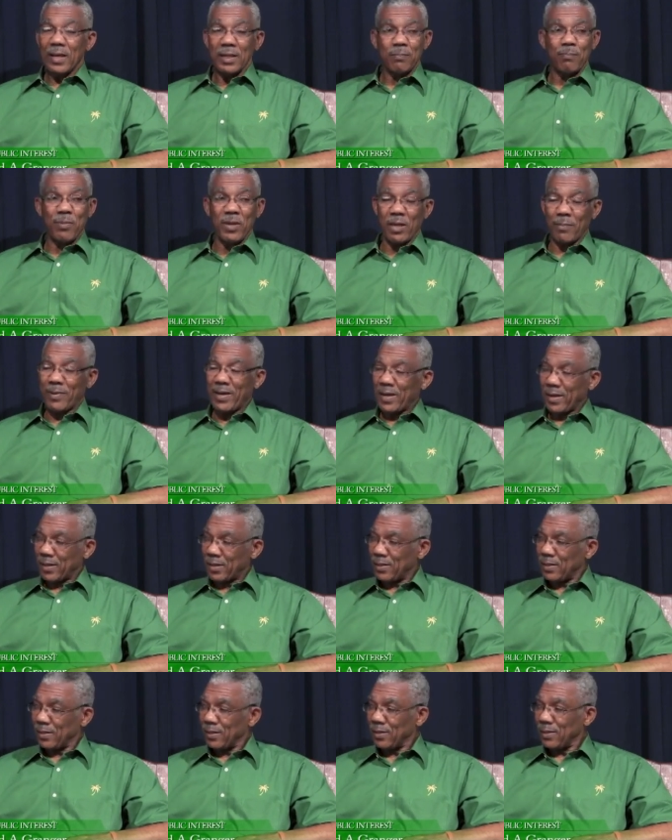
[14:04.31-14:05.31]
as payback,
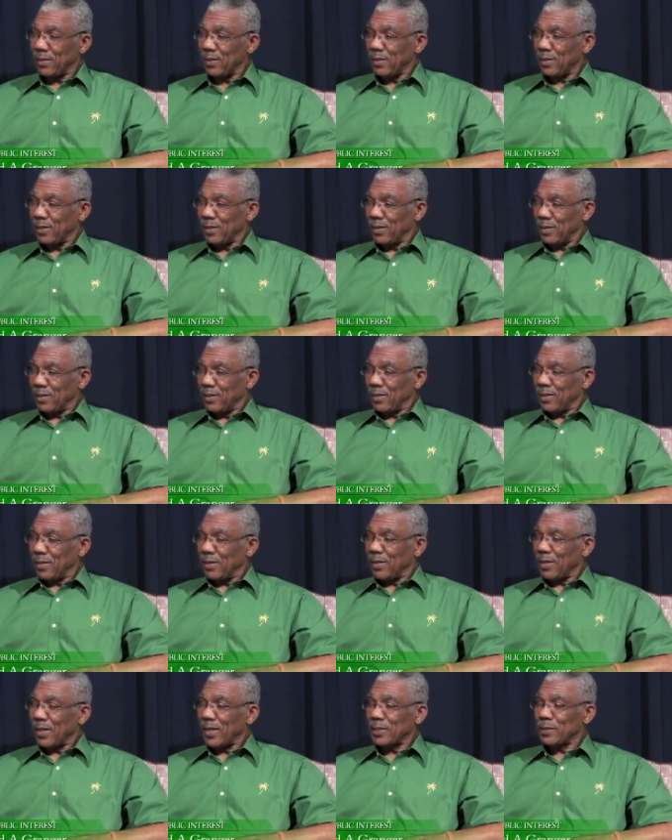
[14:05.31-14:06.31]

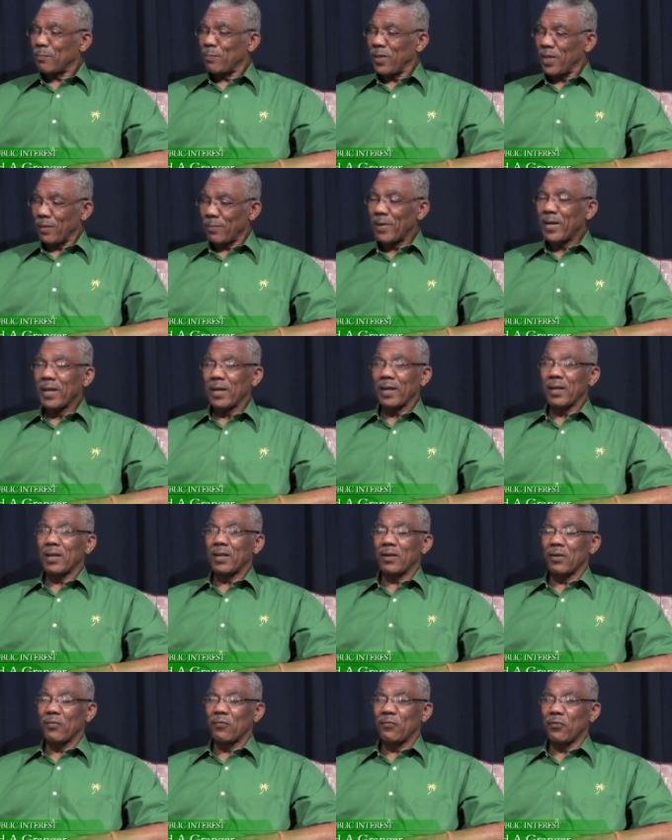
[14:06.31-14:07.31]
as payback
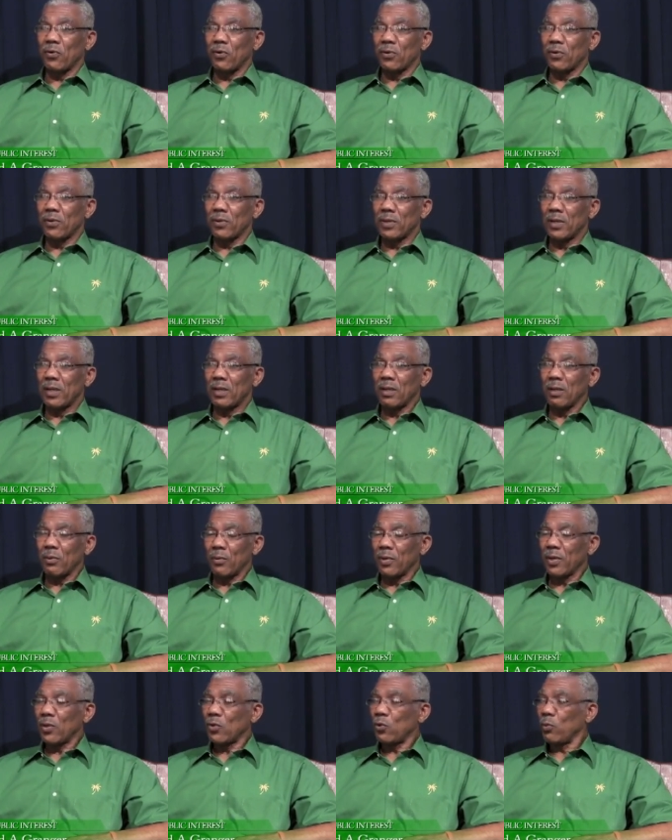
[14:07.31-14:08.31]
for
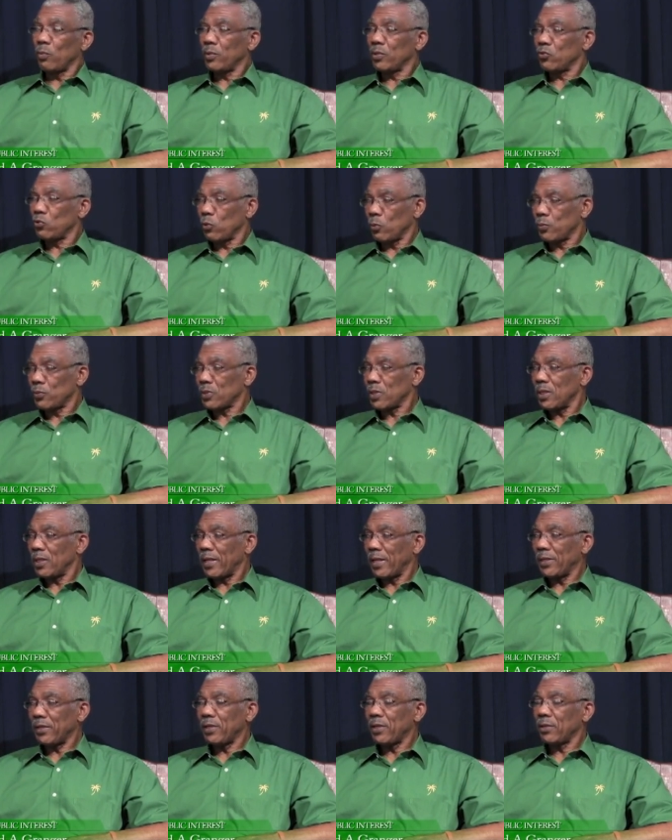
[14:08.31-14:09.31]
allowing Cuban troops to
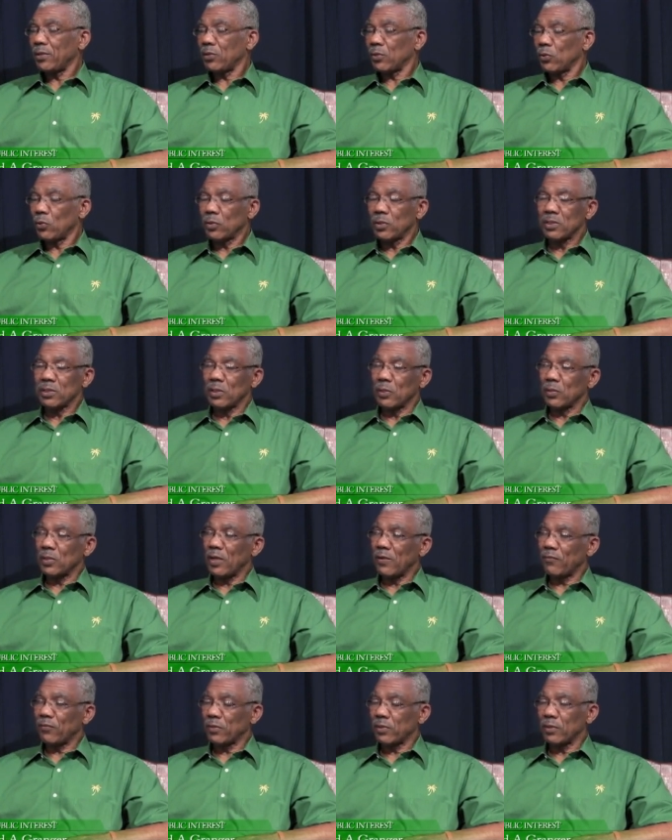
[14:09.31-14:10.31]
land here to go to South
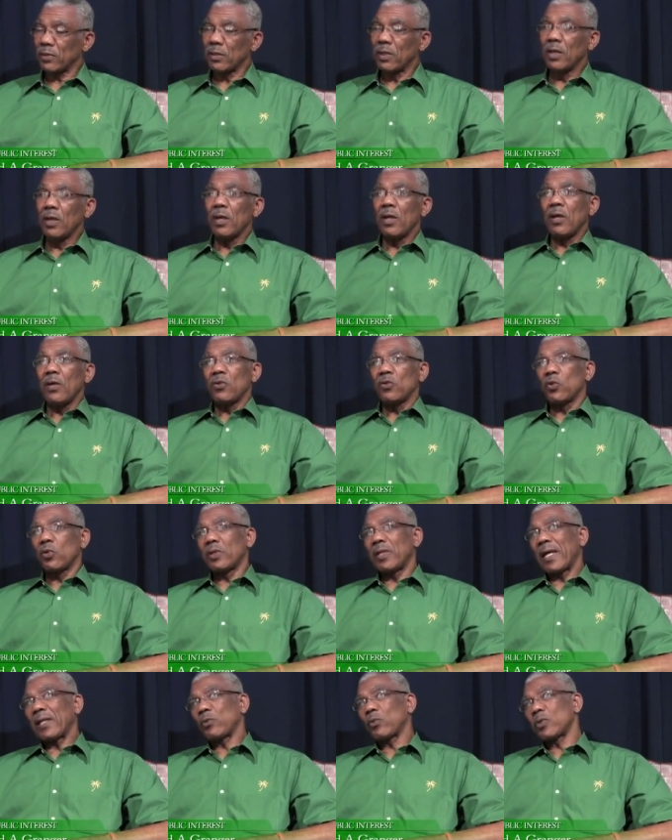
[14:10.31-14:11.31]
Africa. So
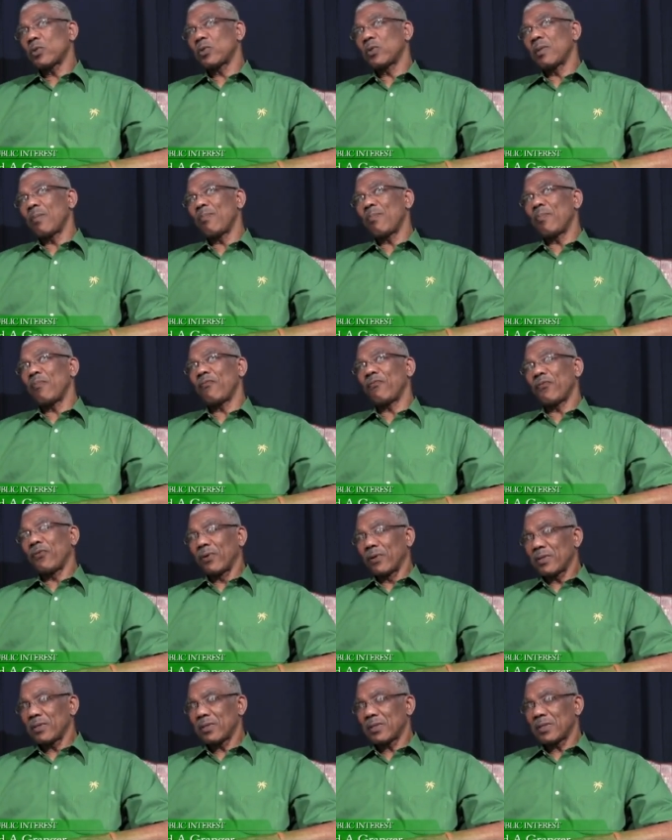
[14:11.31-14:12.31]
that was the
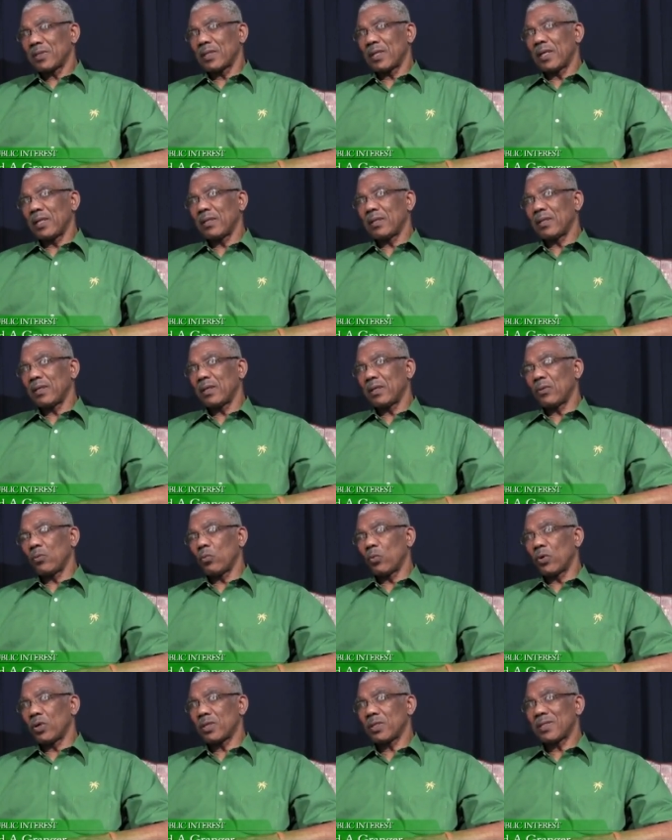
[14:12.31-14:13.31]
first and the
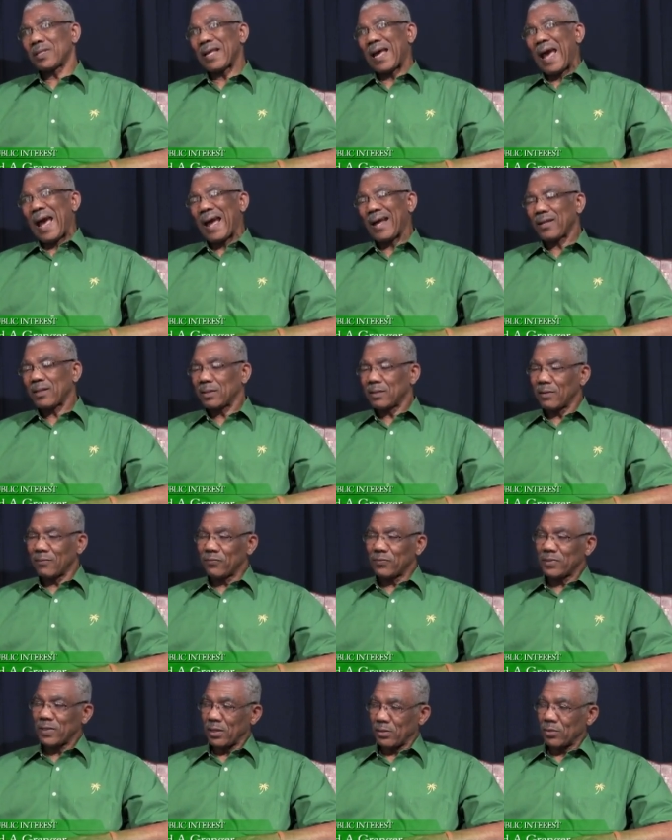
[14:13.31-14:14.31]
worst act
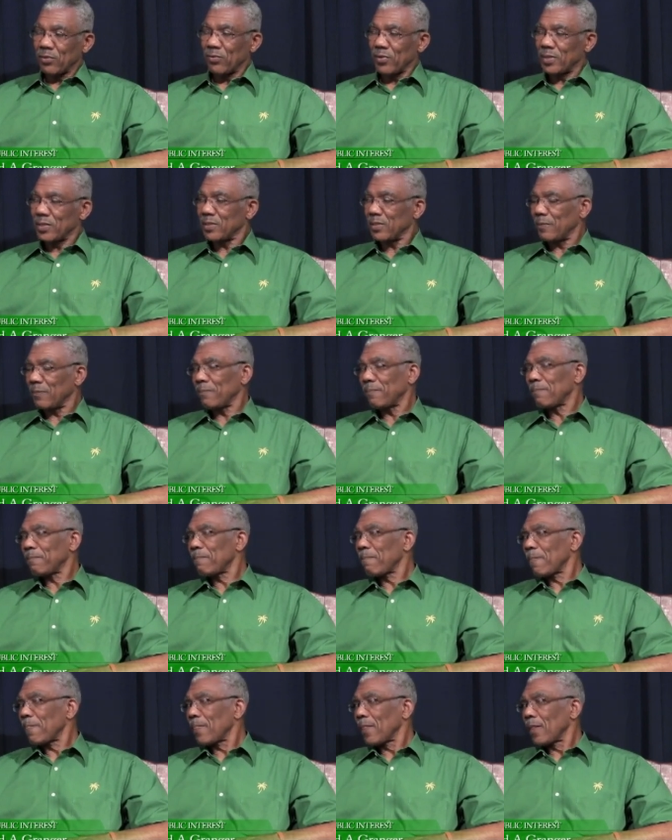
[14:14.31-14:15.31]
of terrorism